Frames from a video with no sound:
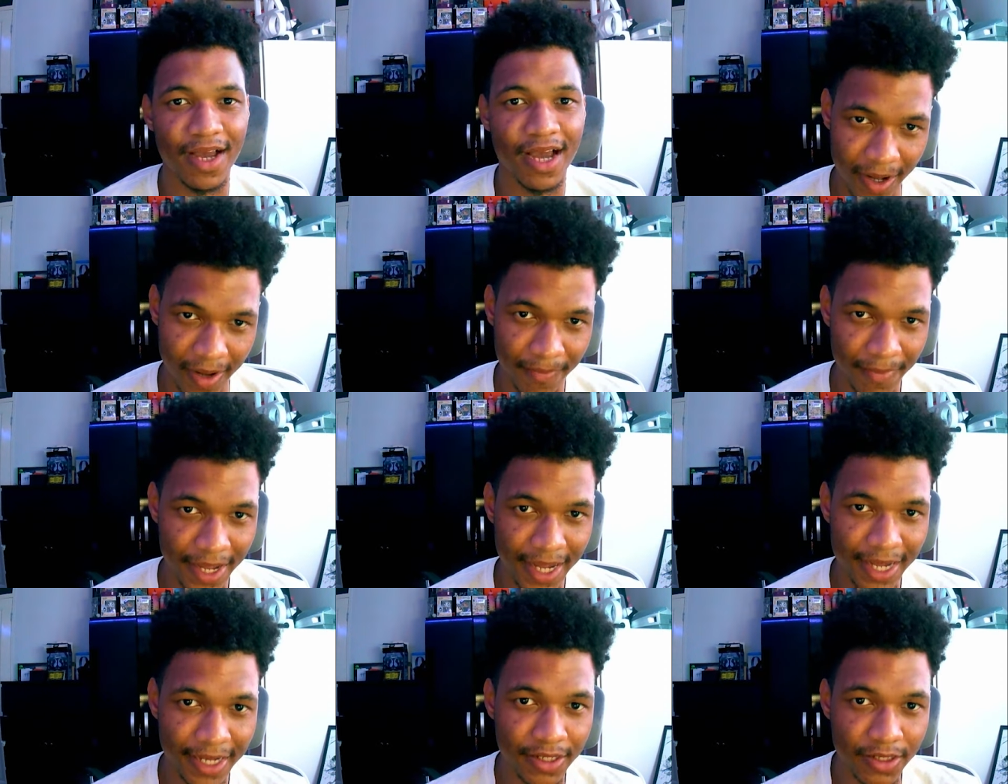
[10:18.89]
I
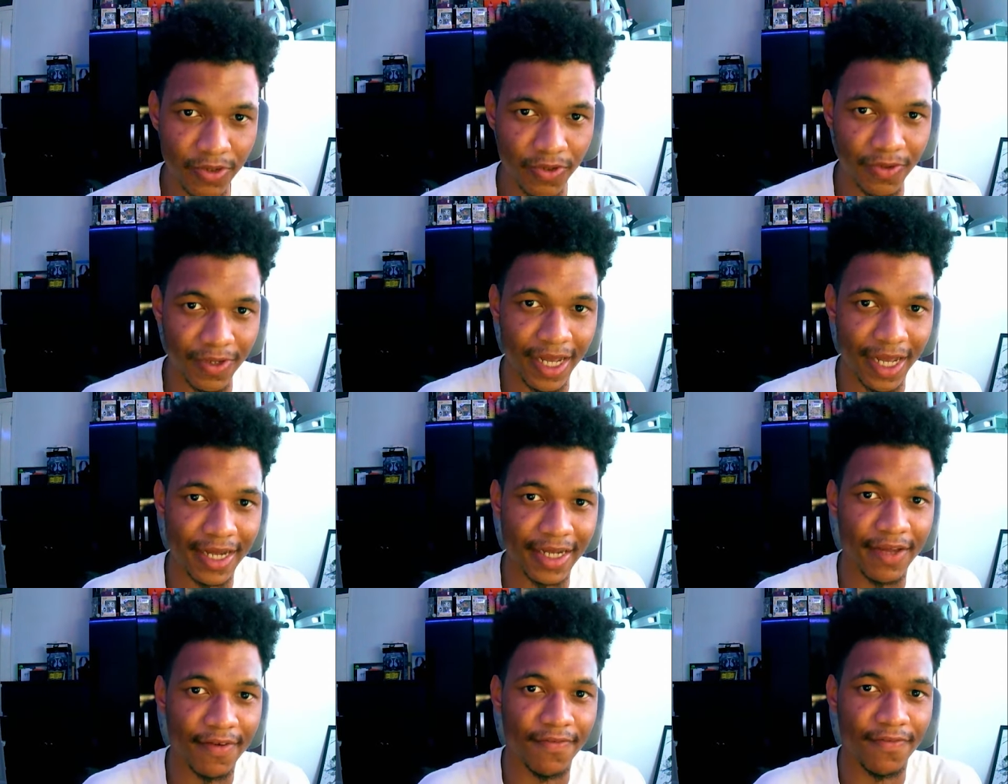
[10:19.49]
may do
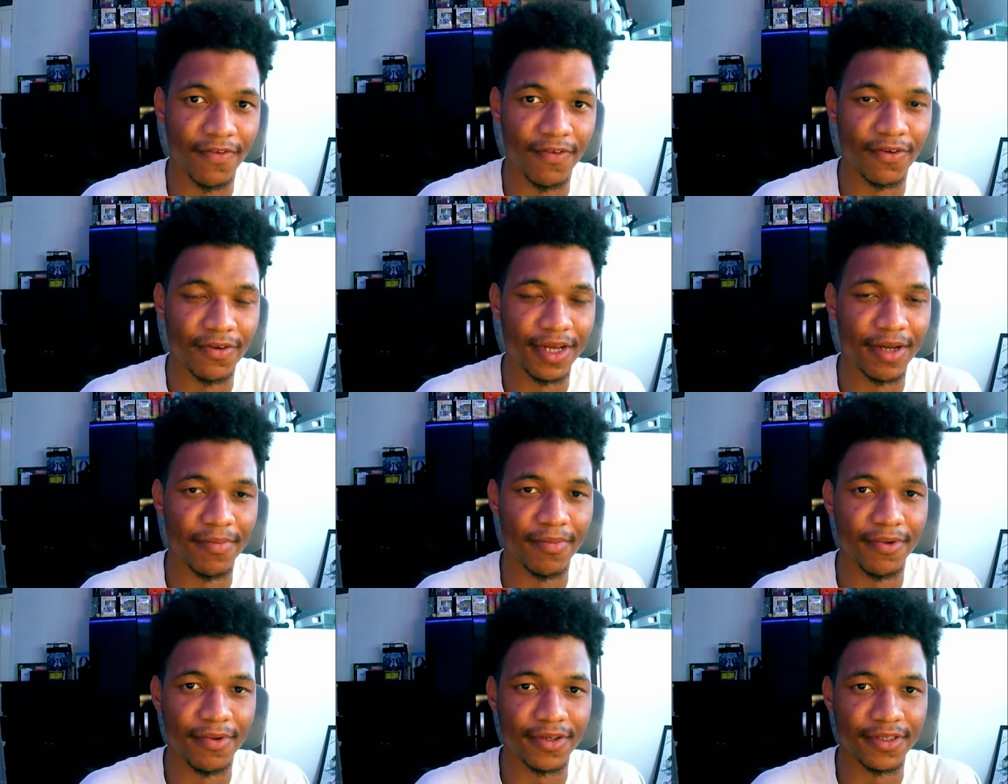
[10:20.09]
like a
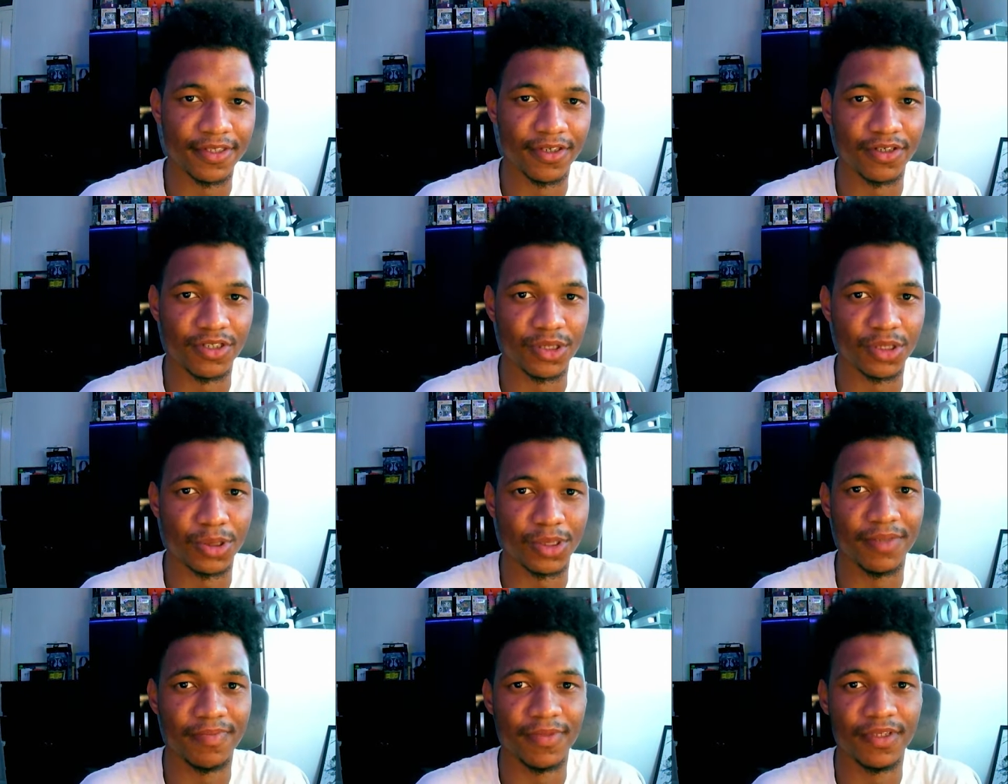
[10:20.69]
Fortnite montage
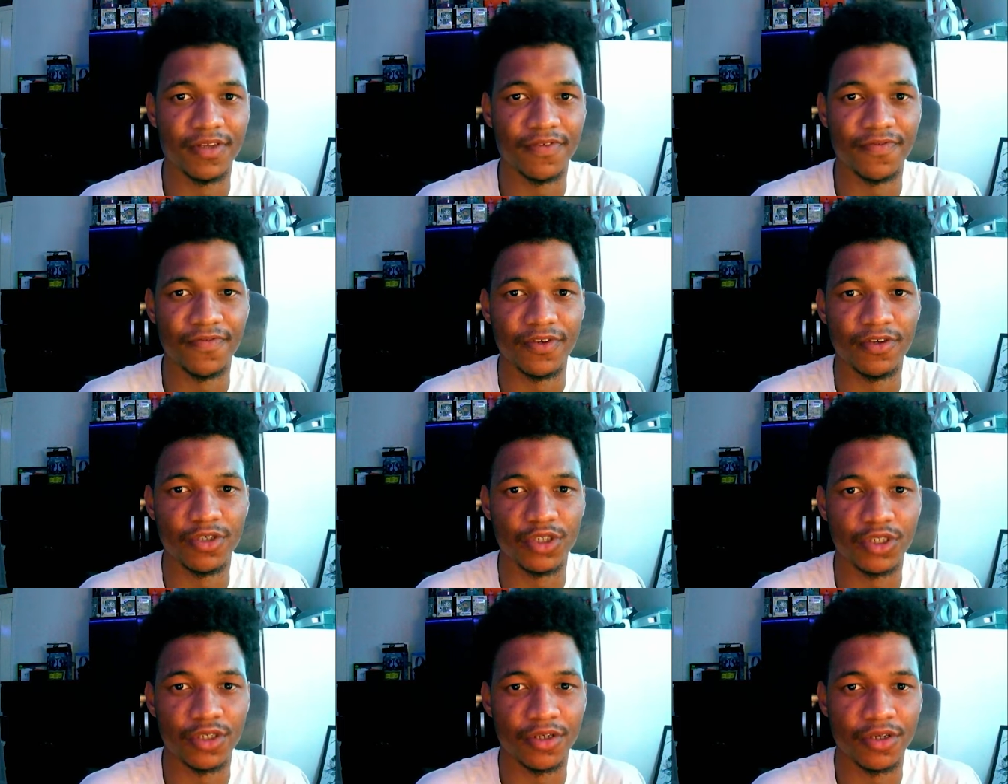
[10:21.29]
stream in the
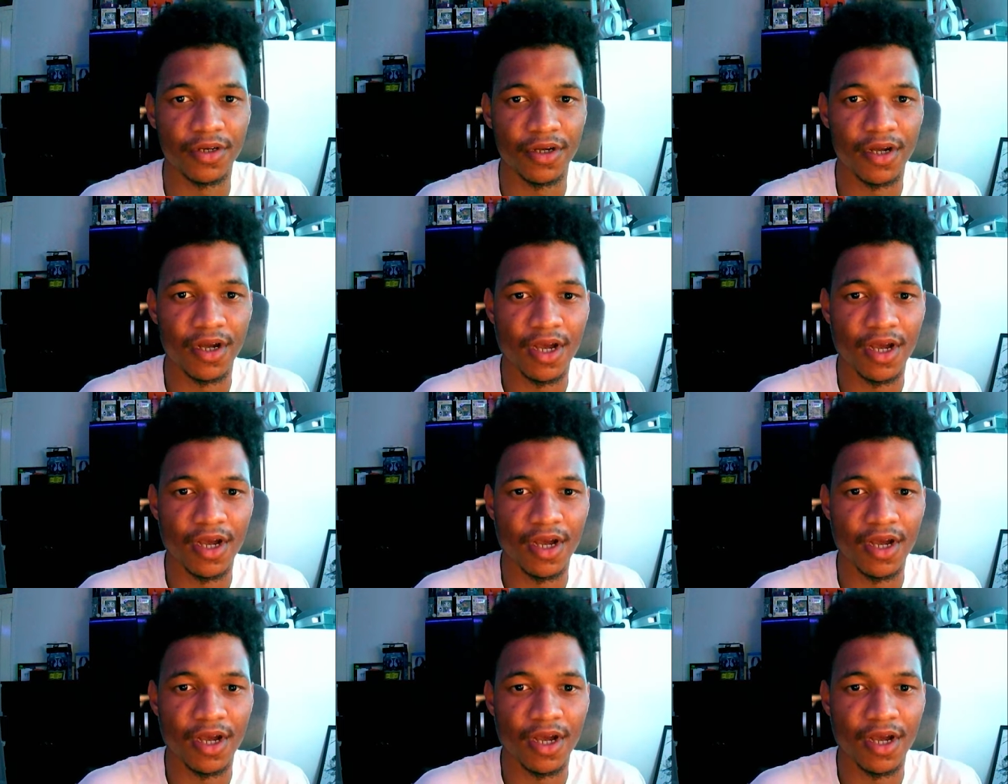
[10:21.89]
future,